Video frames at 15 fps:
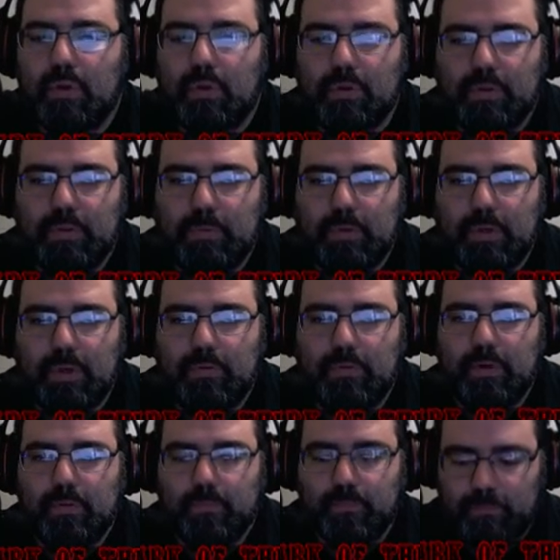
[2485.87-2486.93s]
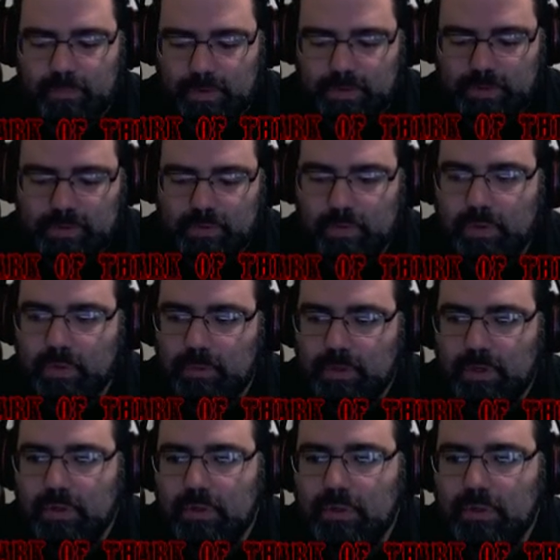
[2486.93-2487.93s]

Someone give her a freaking sword, will you?